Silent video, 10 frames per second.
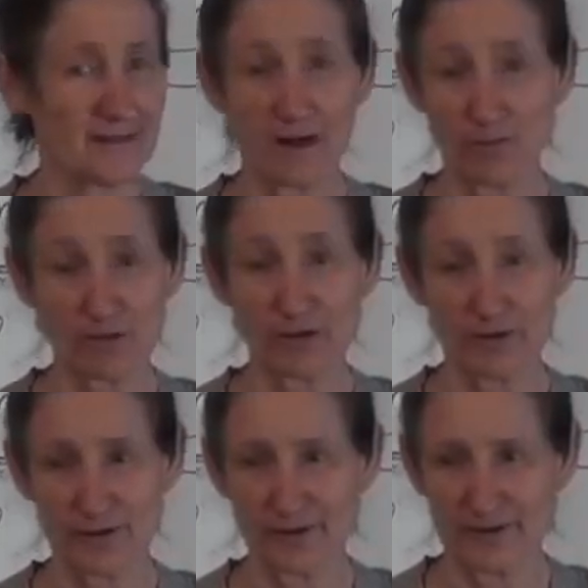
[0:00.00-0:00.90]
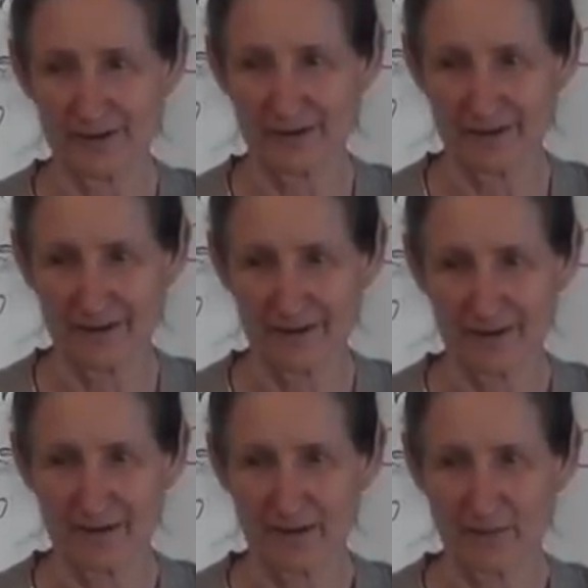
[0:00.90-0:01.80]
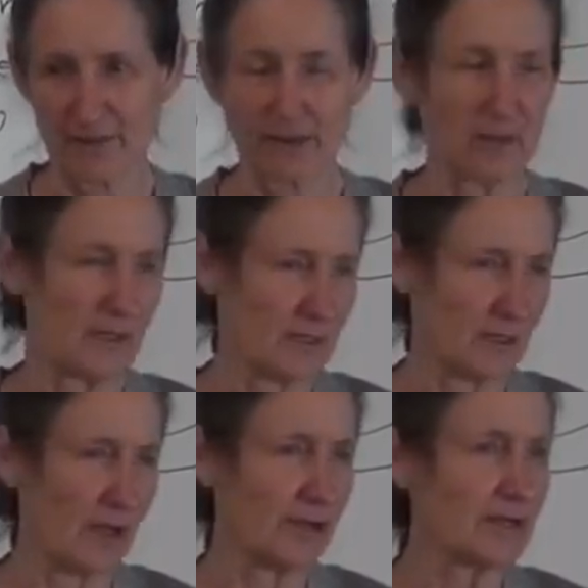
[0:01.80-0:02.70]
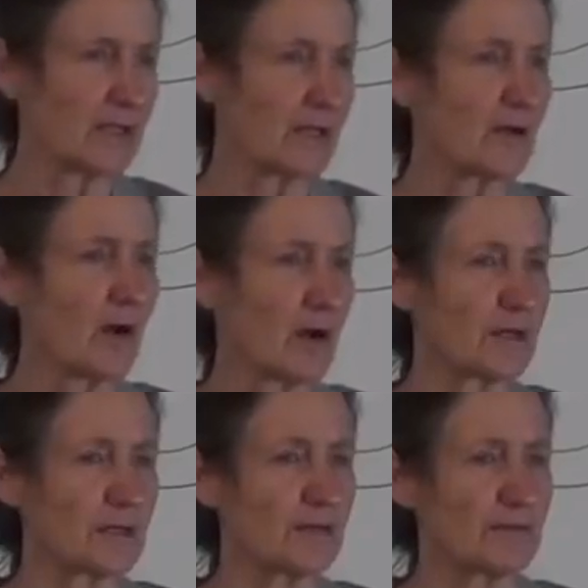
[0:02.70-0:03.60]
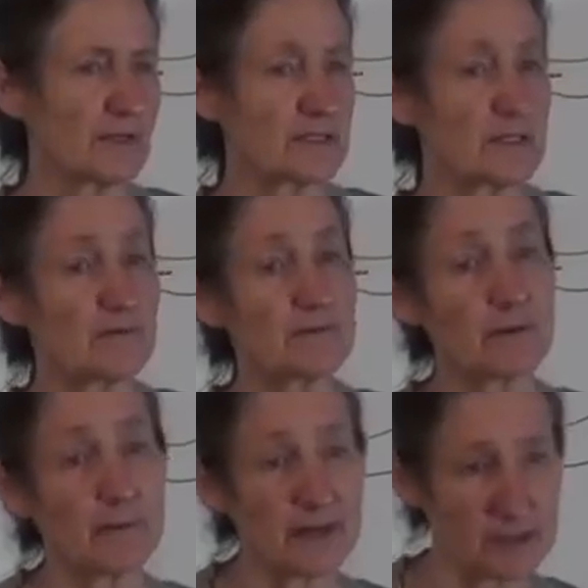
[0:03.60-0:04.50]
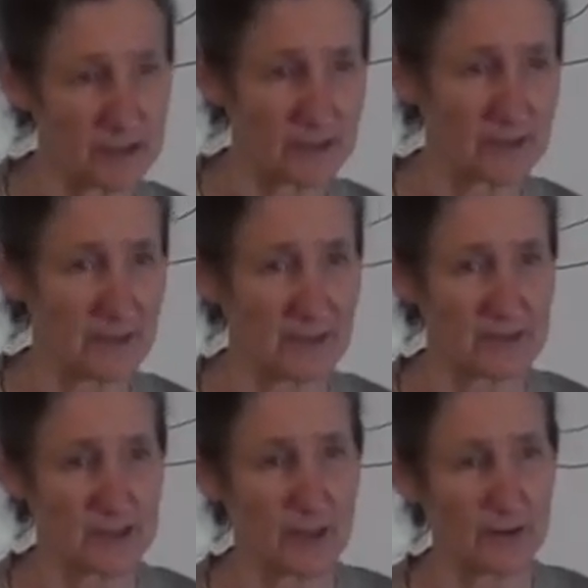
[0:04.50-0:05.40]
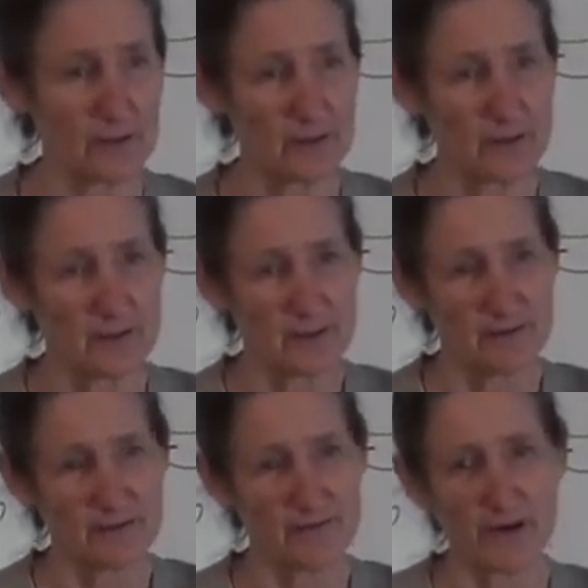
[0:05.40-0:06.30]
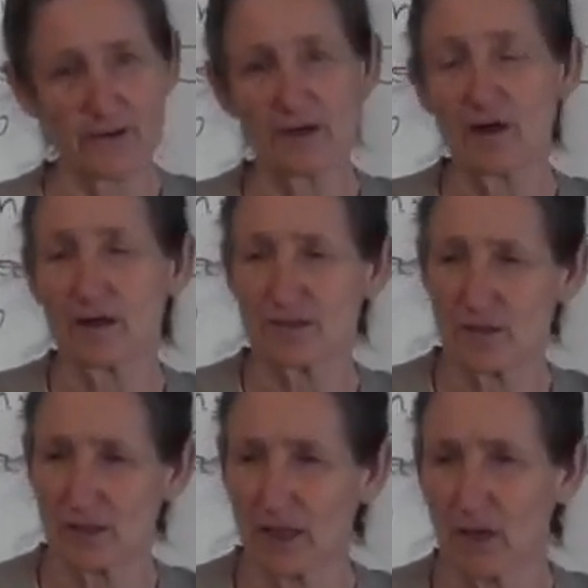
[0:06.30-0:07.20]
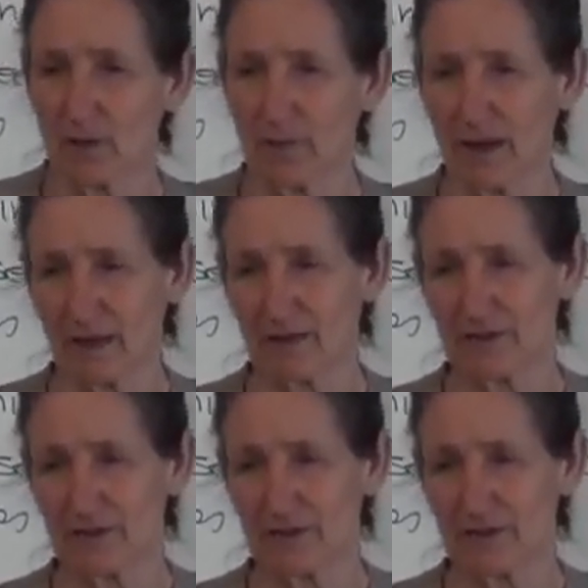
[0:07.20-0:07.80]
Now, it will not hurt it, but it, will only get hot if there's inflammation in there. So, very nice on lower back.